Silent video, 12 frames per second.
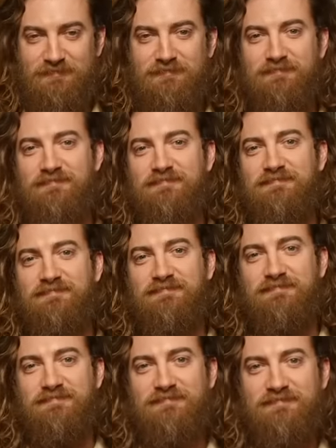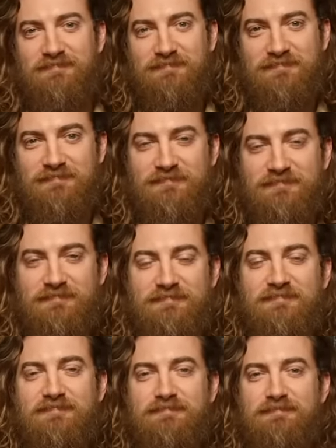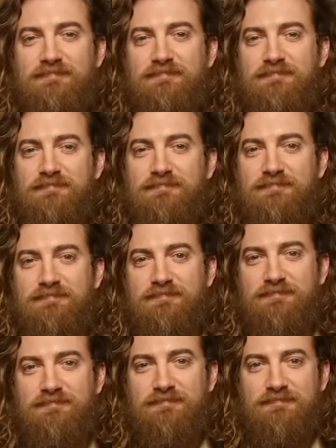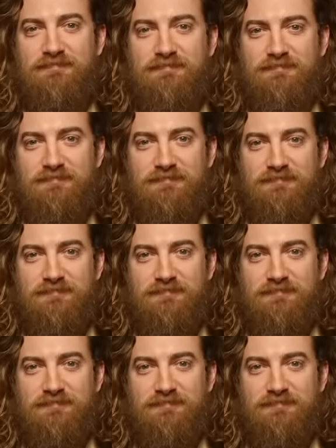(silent)